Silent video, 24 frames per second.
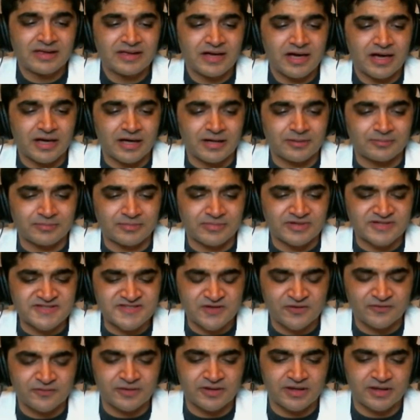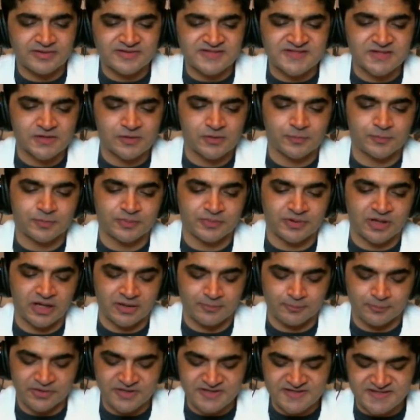
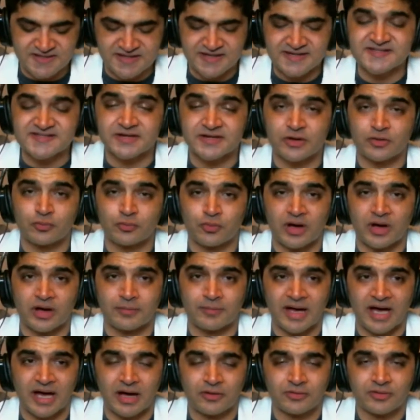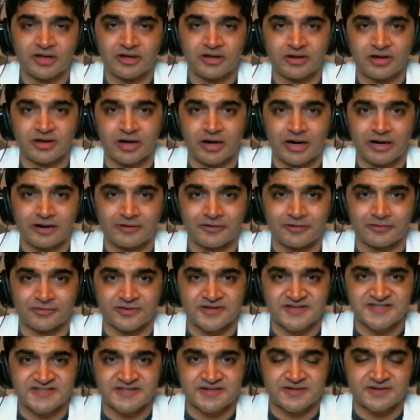Please let us know how can our
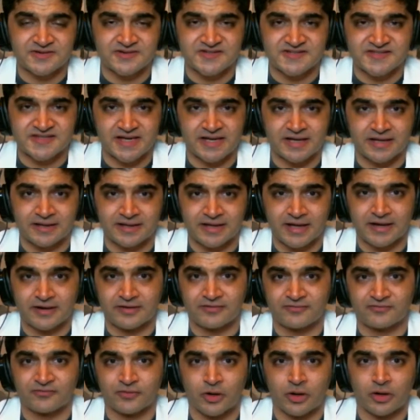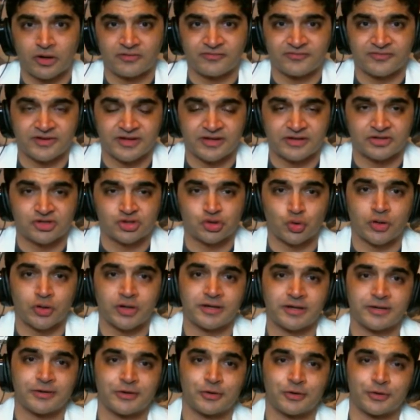listeners get involved and
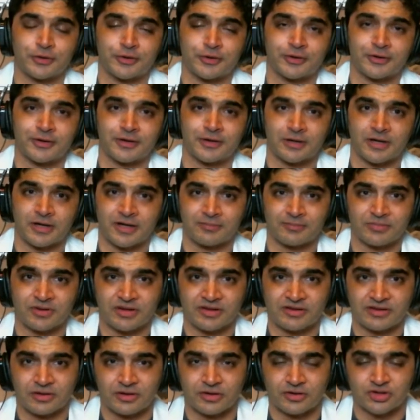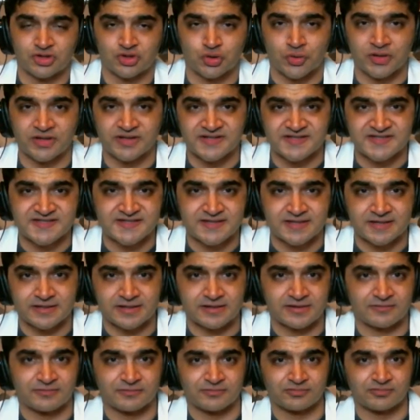join join this
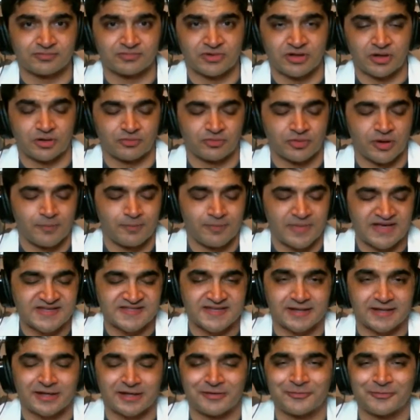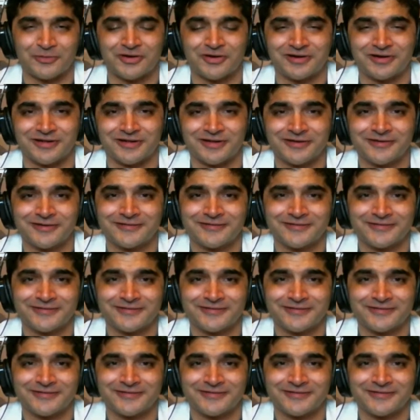amazing community.